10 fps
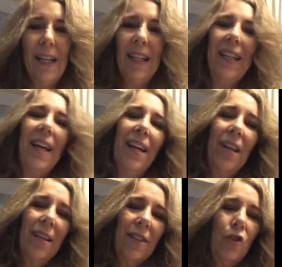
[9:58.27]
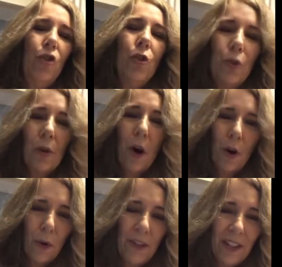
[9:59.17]
and he had a junior
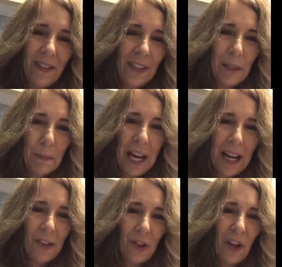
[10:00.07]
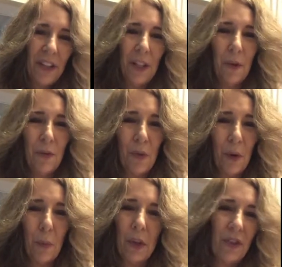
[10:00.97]
ROTC patch on the
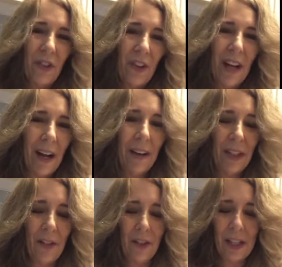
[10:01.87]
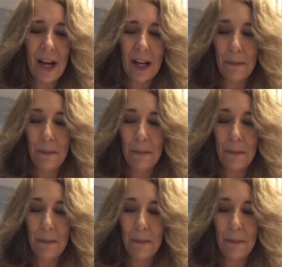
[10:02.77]
uniform, which is not, obviously not